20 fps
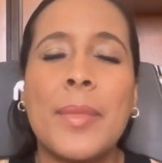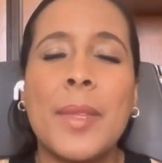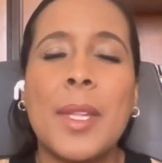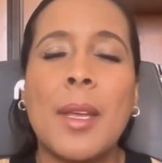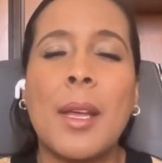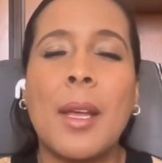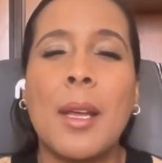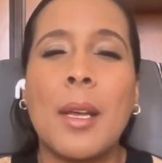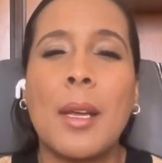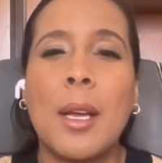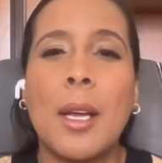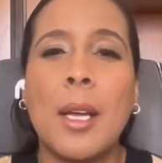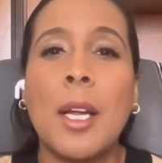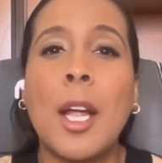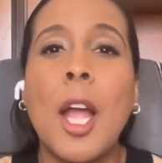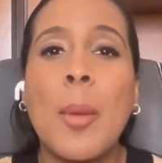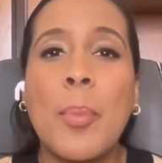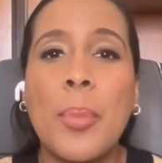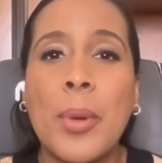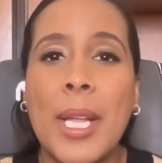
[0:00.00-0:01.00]
a, a
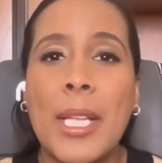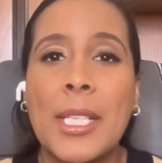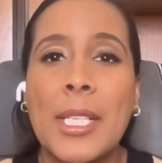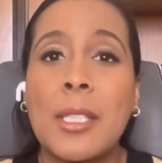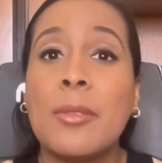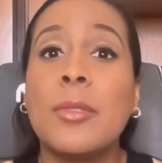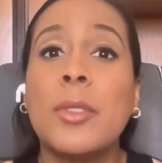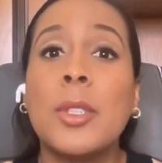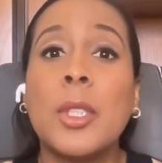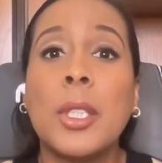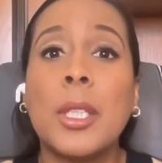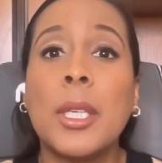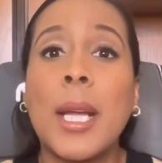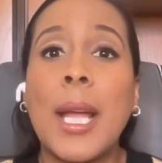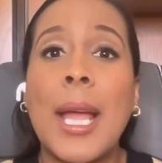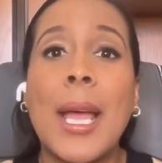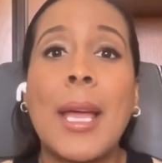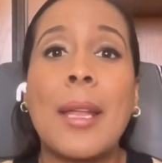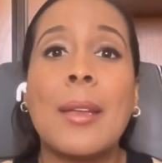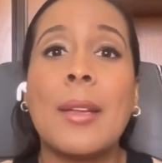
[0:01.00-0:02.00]
comprehensive look
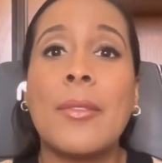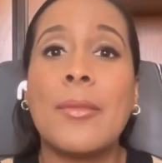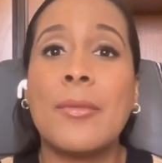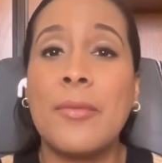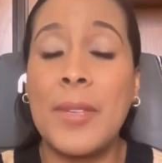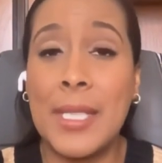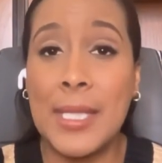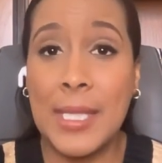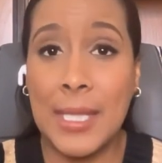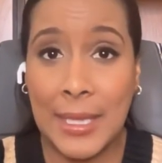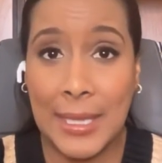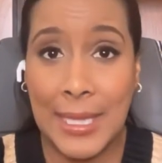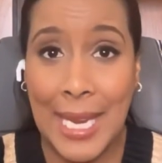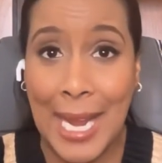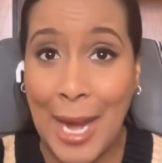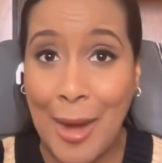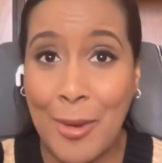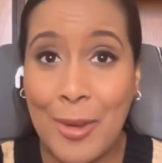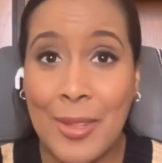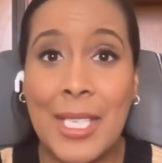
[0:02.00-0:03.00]
at physically
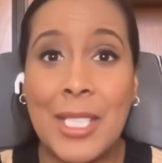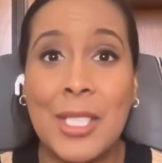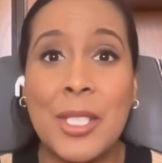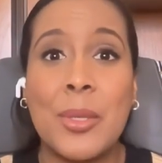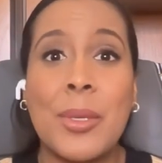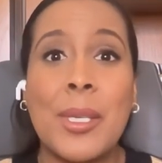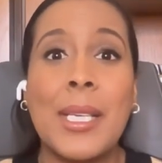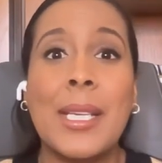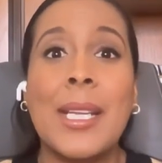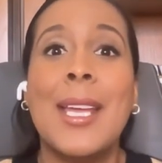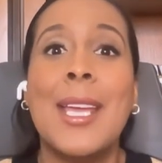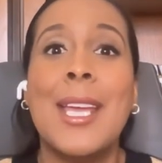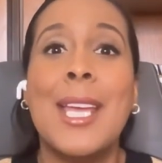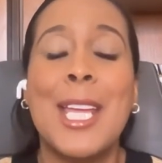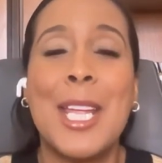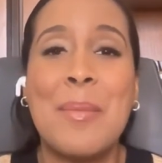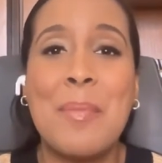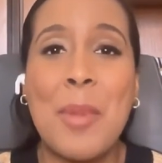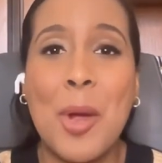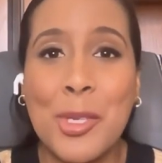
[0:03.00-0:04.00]
how are they doing,
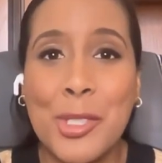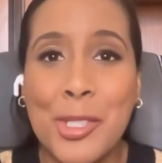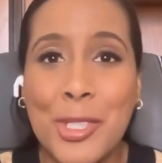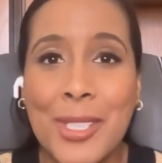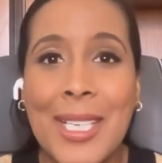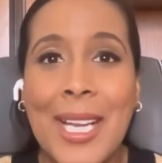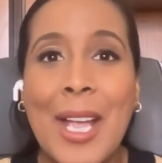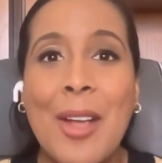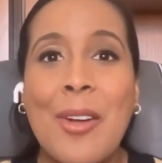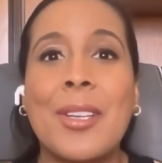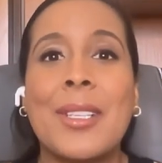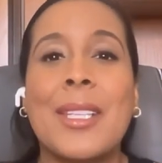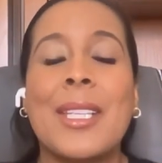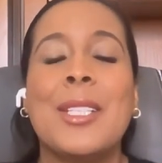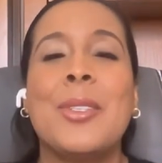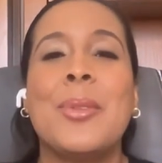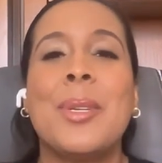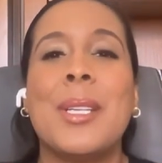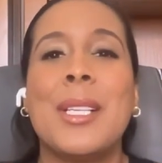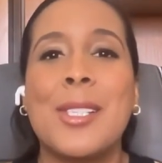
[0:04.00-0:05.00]
emotionally how are they
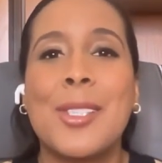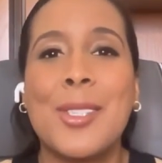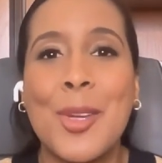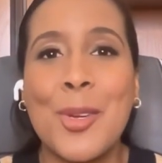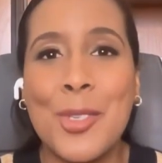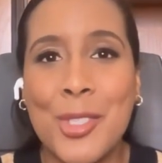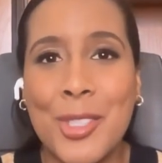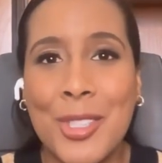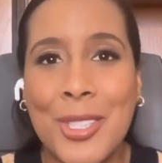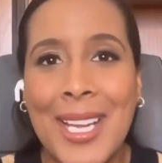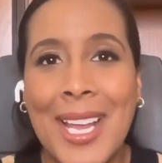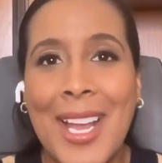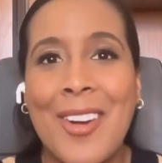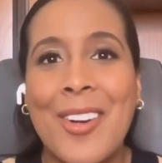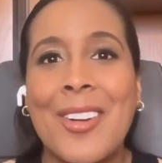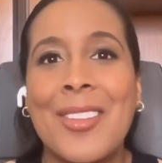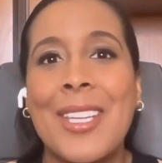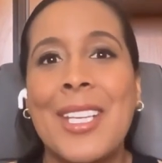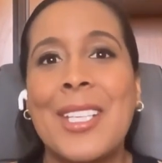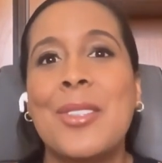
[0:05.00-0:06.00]
doing, socially how
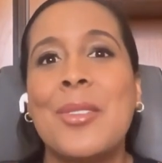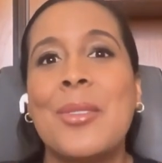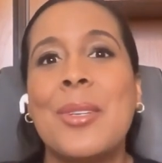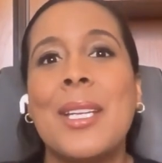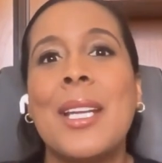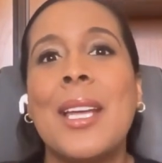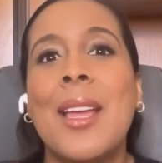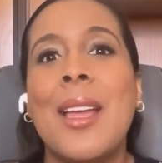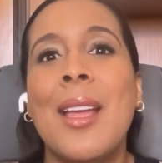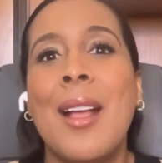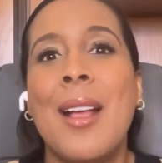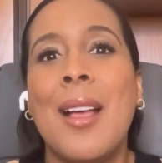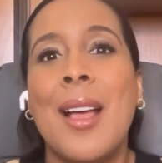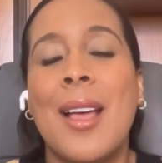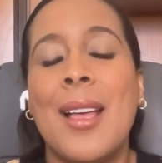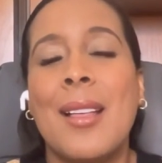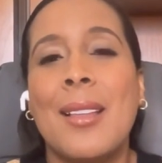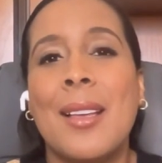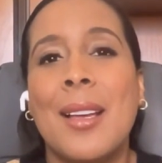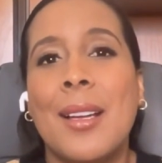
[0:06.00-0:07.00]
are they doing.
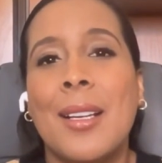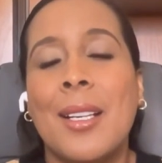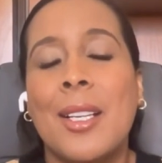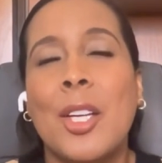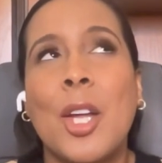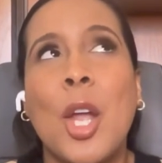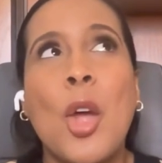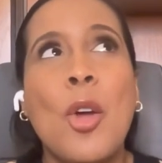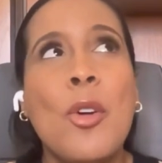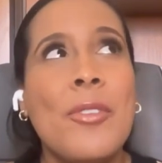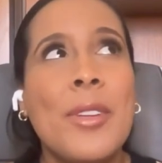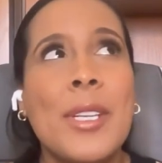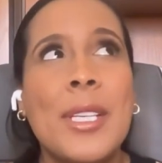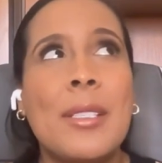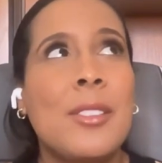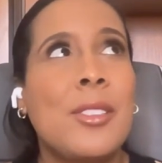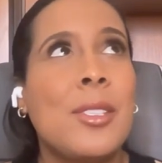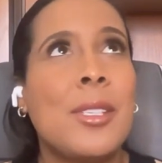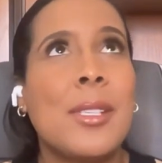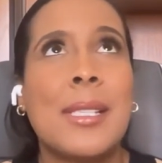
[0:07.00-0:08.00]
Uh,
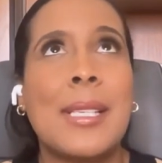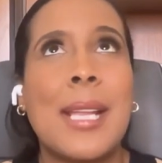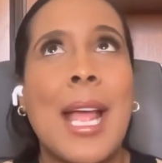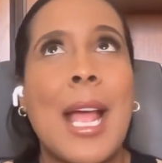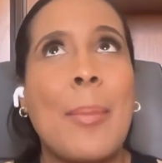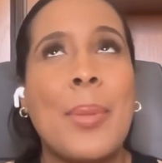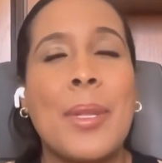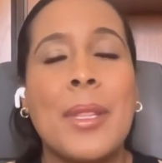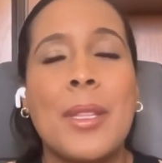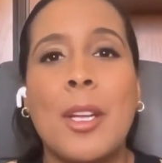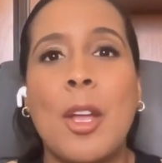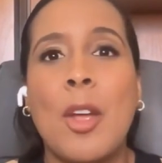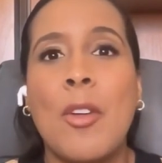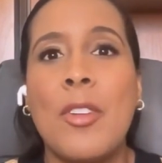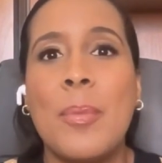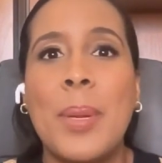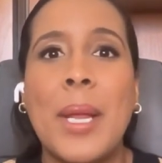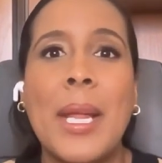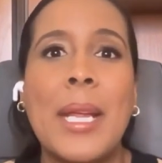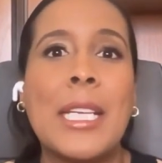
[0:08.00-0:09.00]
COVID just happened, the
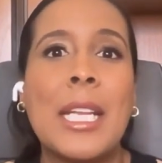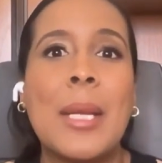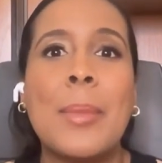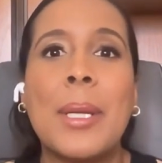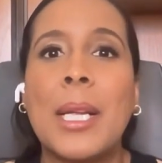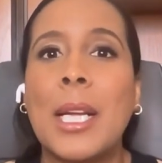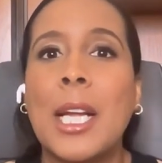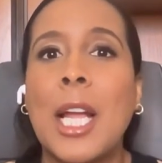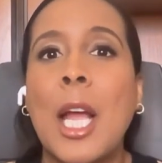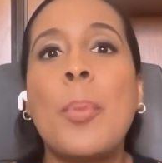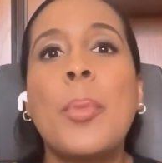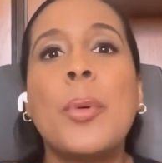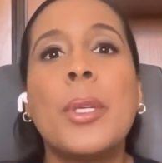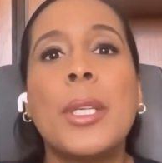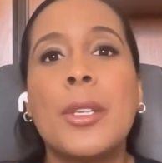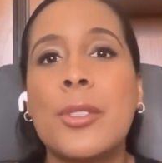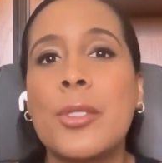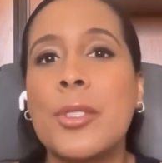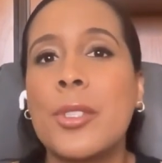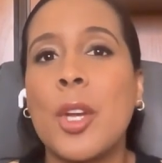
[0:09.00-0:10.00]
COVID pandemic a couple
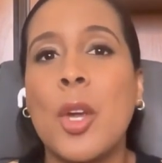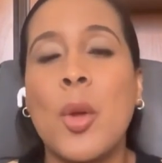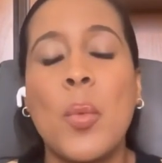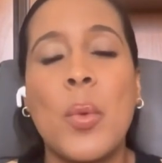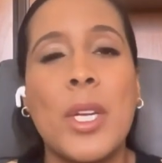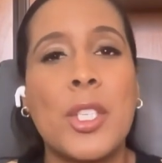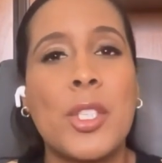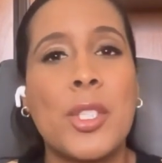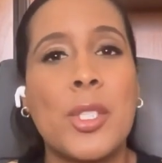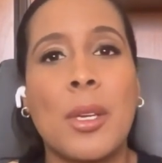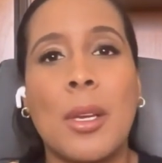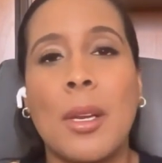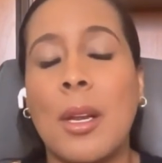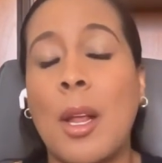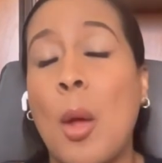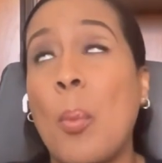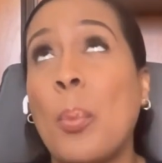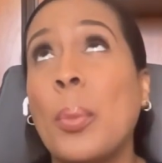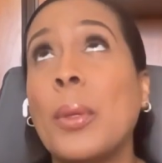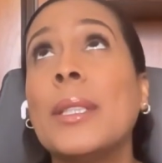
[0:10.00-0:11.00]
years ago, which
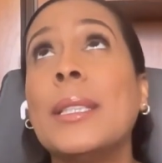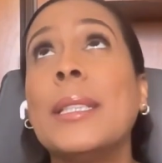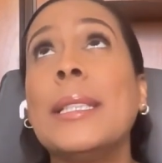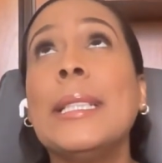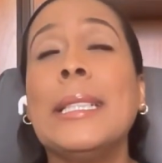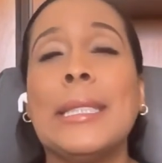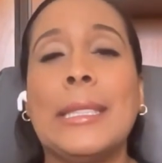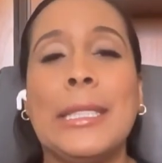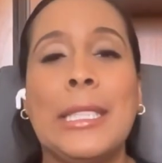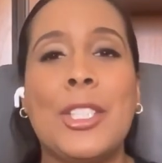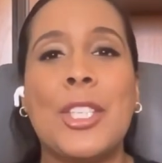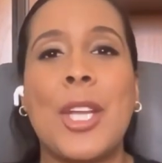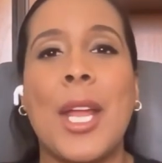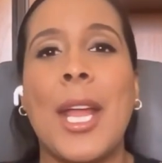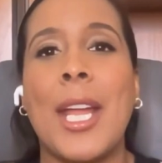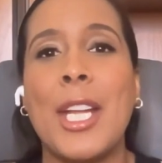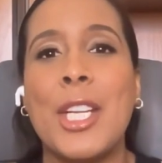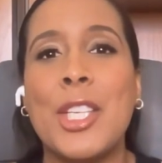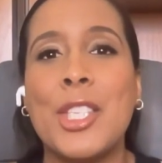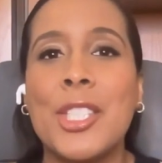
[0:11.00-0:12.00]
completely
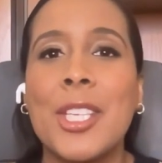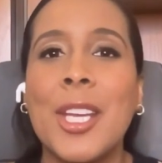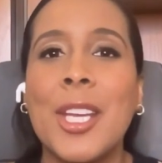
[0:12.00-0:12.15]
changed